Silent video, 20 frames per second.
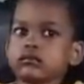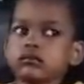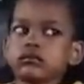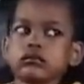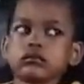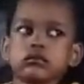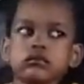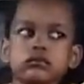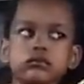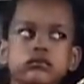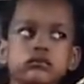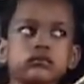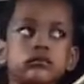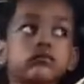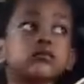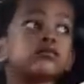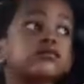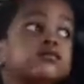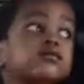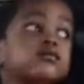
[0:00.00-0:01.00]

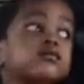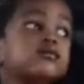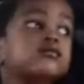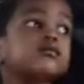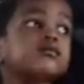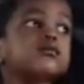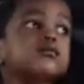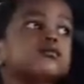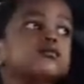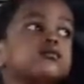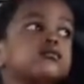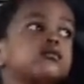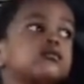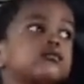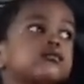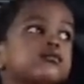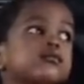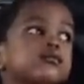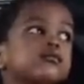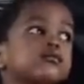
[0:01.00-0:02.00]

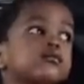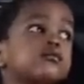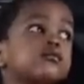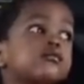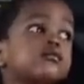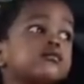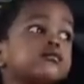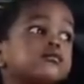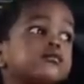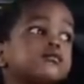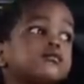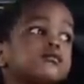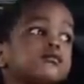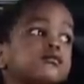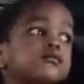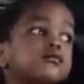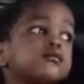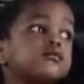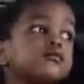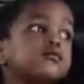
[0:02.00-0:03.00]

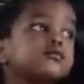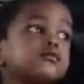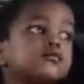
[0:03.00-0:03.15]
This person isn't speaking.